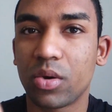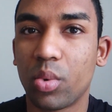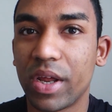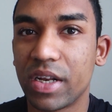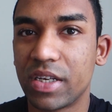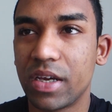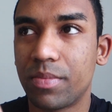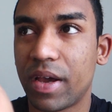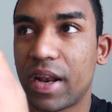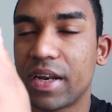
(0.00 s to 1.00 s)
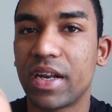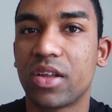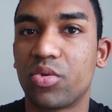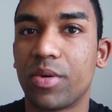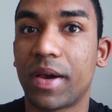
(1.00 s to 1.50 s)
the weighted dip and I did
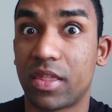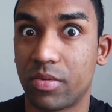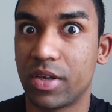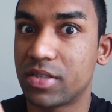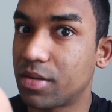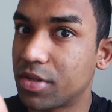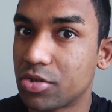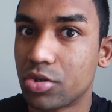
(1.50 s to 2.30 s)
a 3x3, something